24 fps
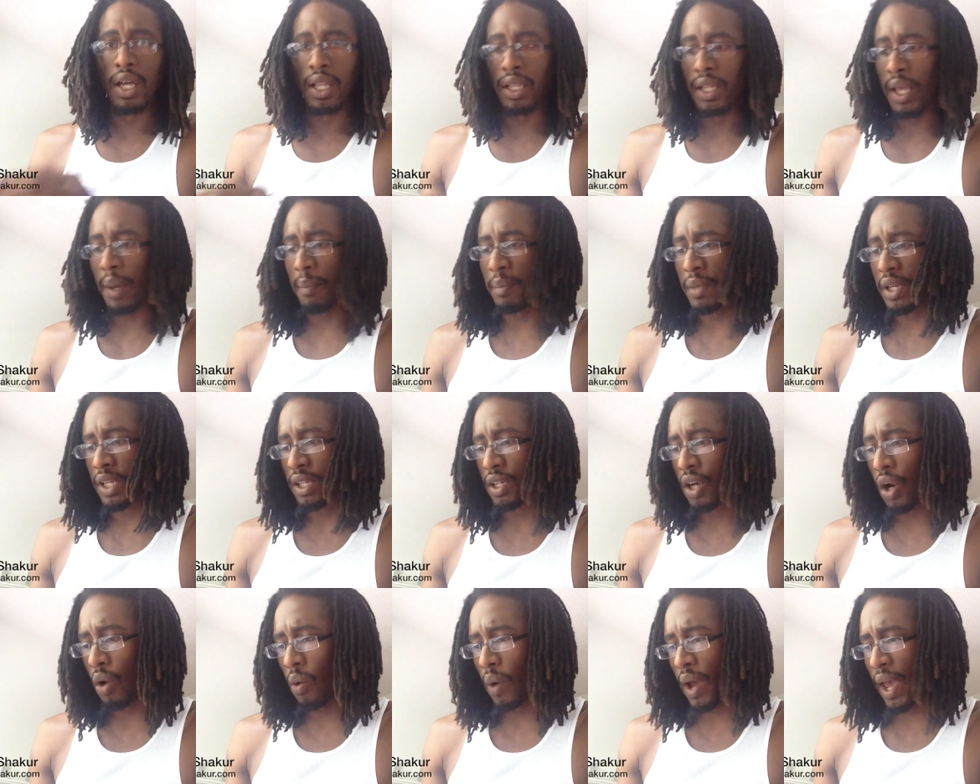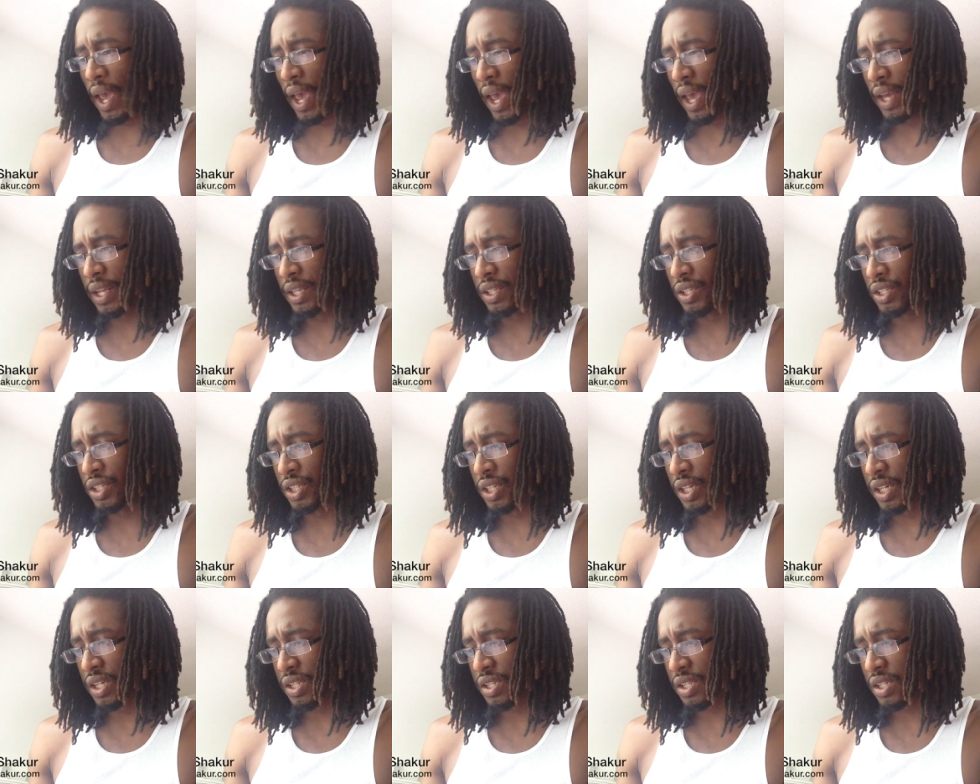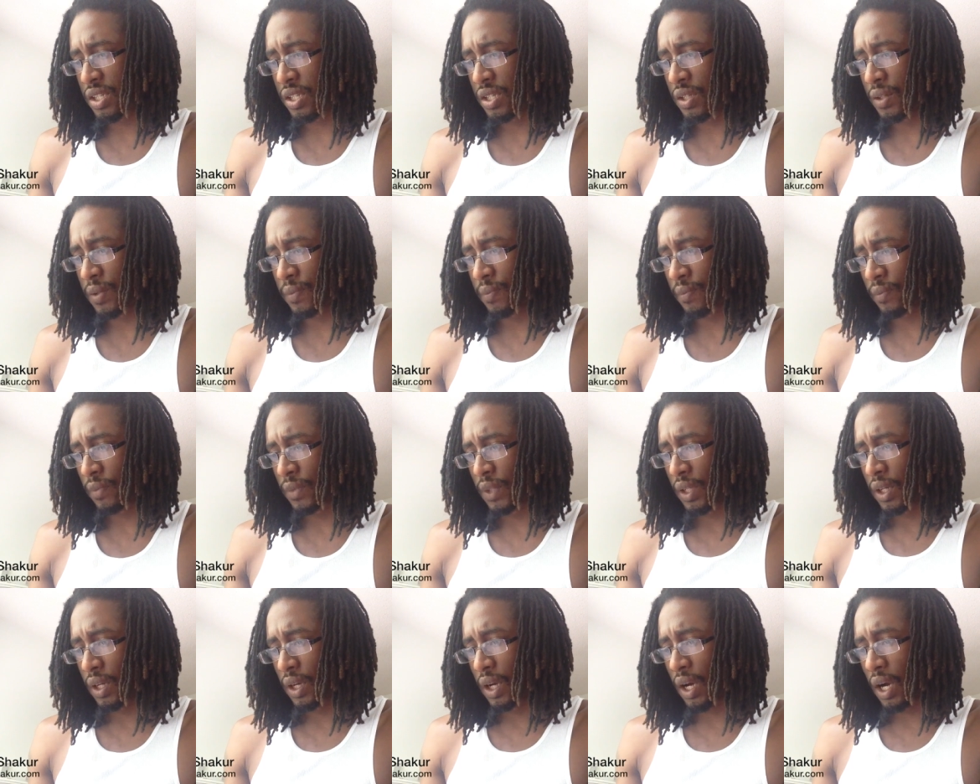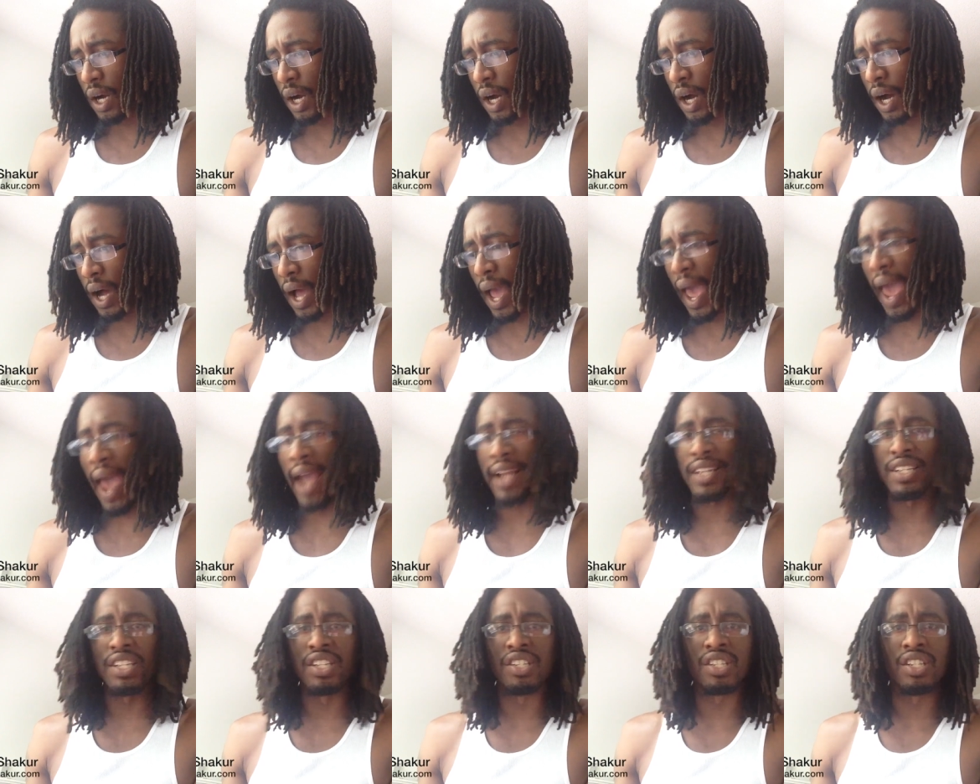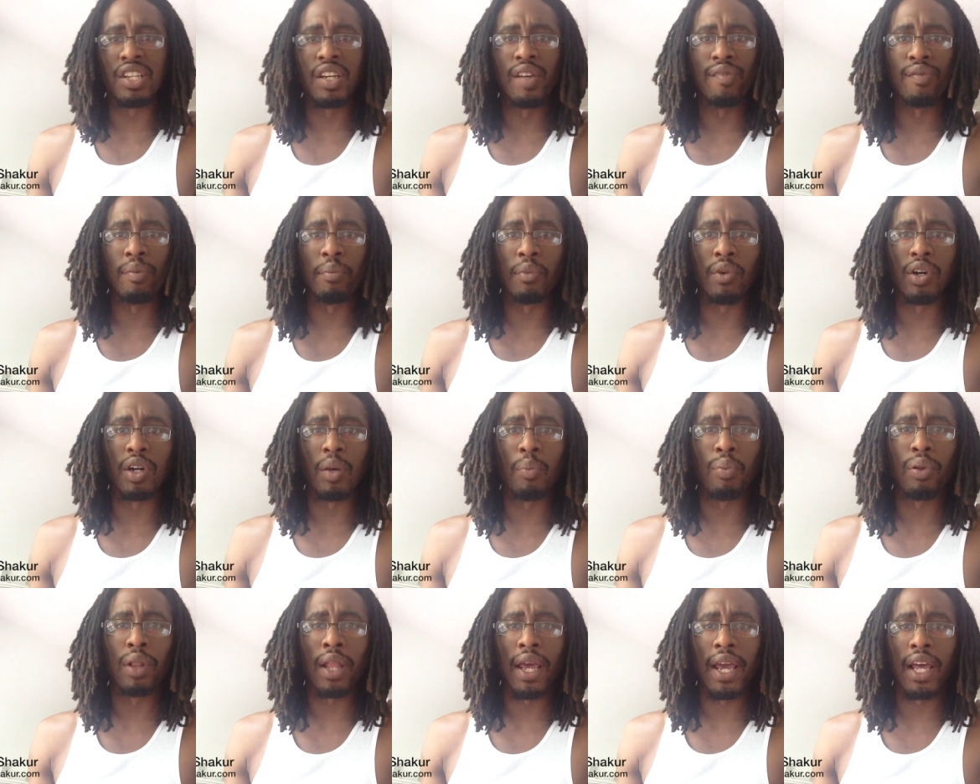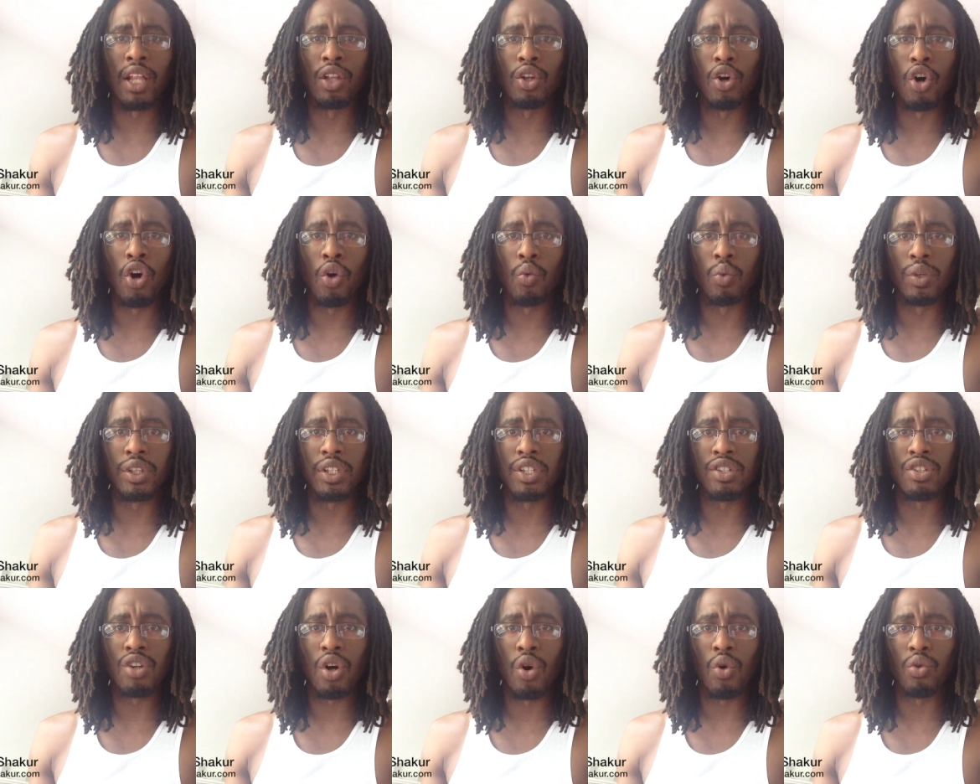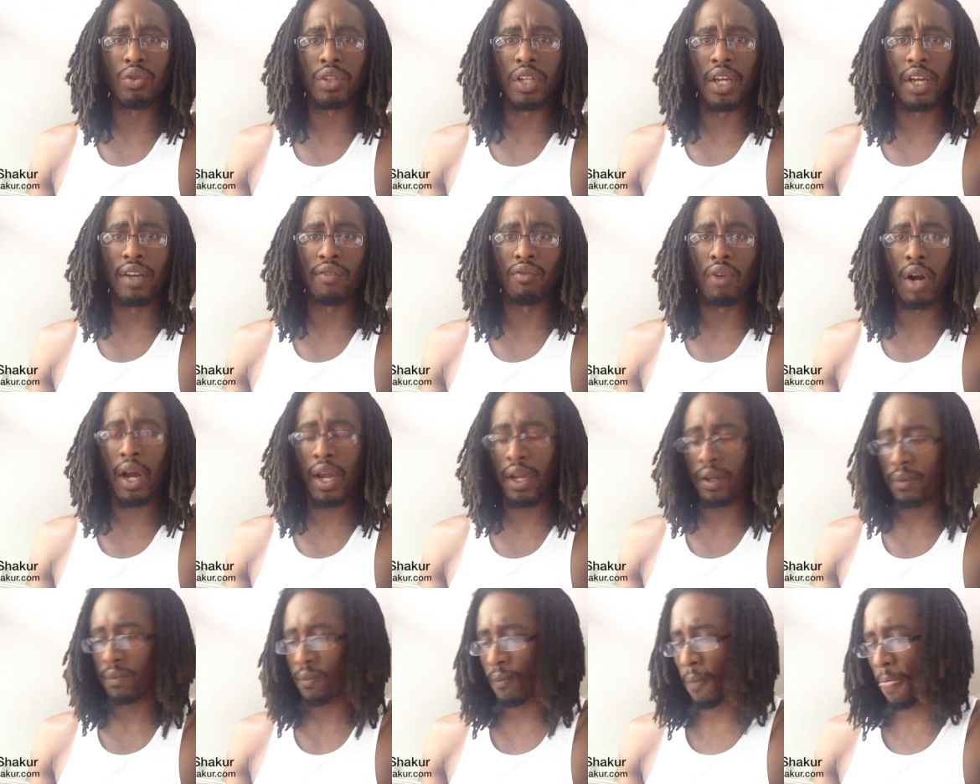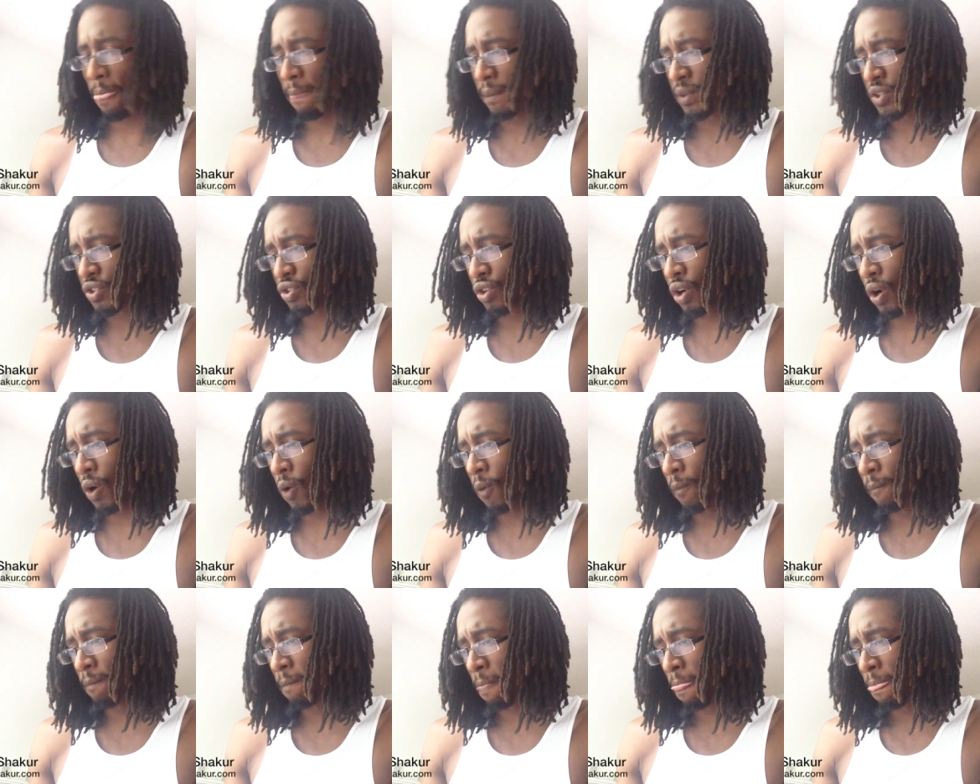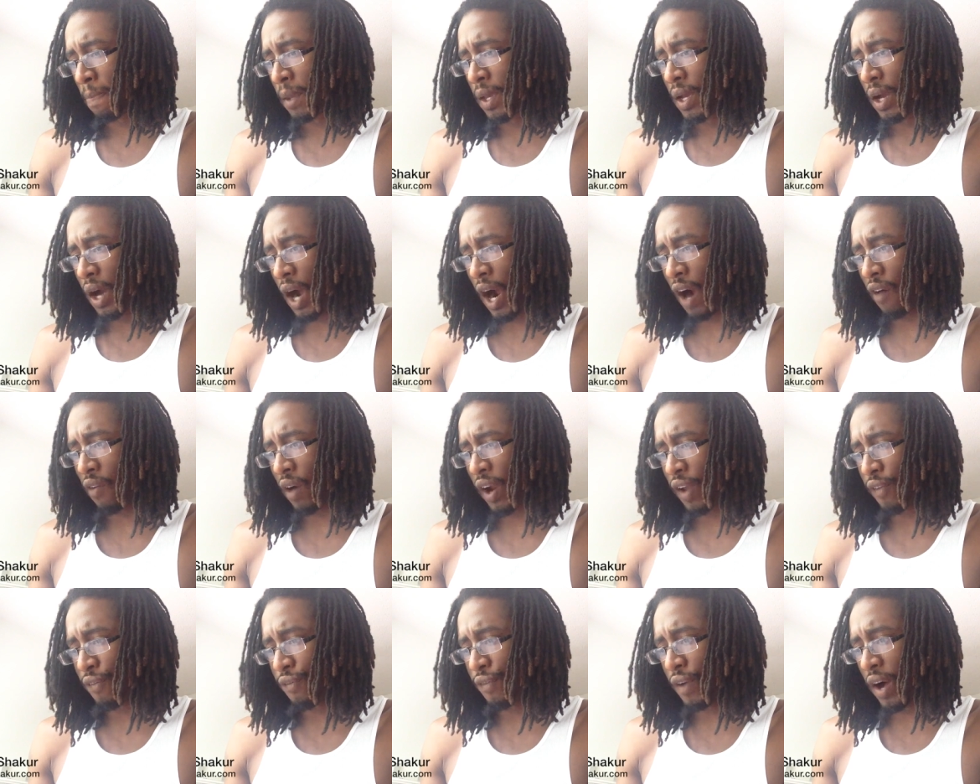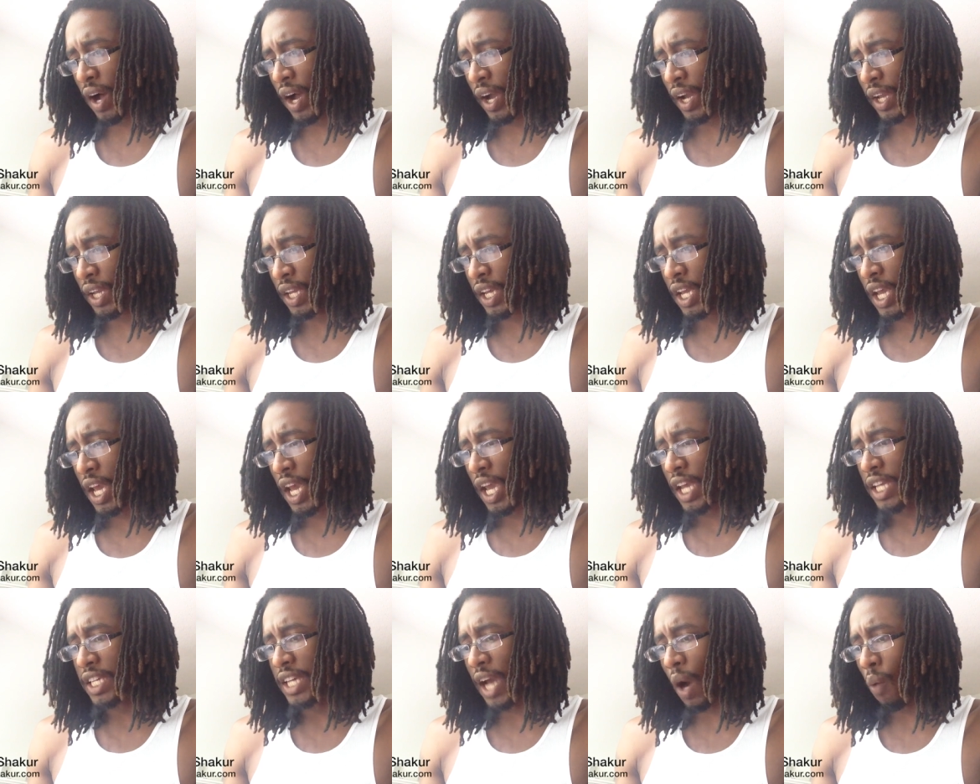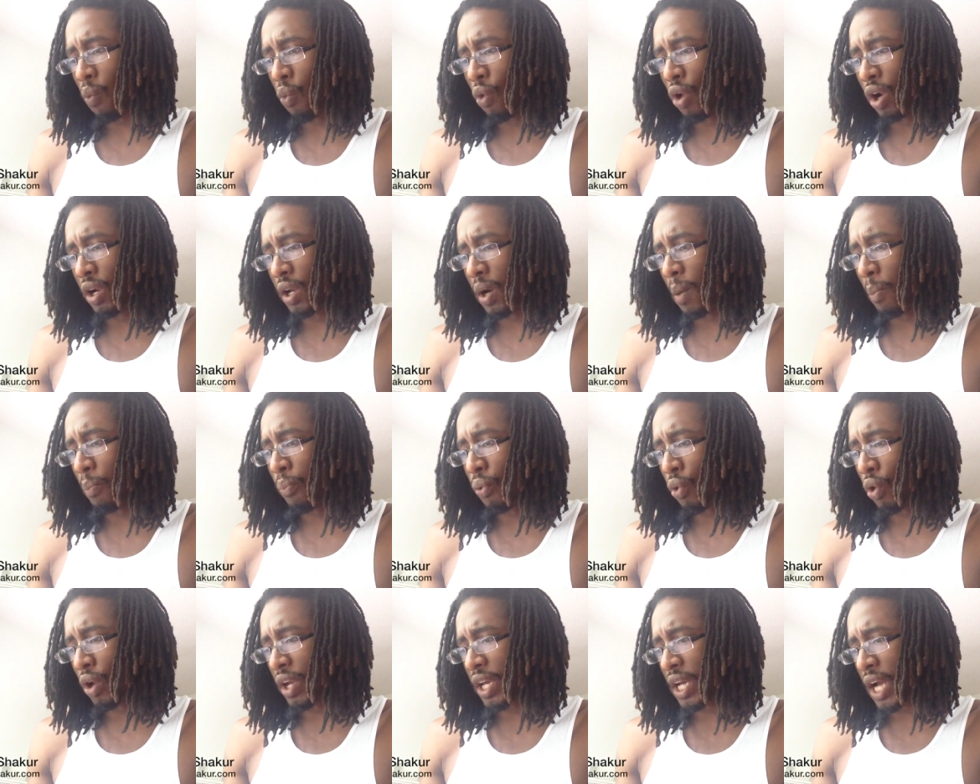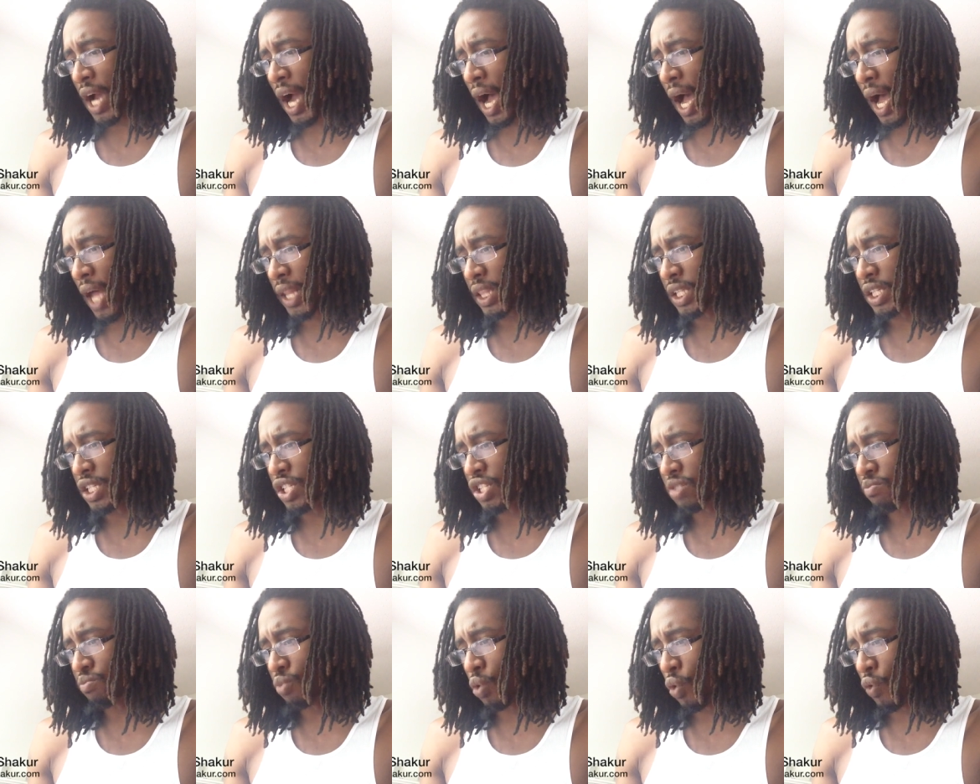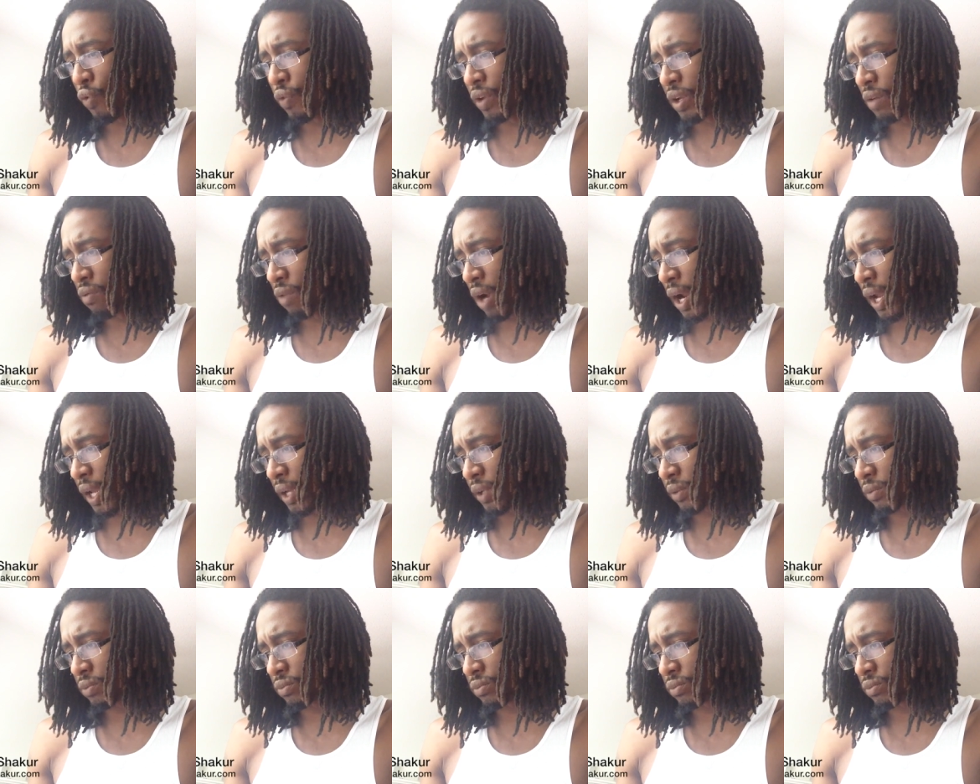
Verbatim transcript: let me go ahead and just uh, act as if I'm going to play along with this whole thing, right? So, all right, fine. Y'all want to boycott this movie, right?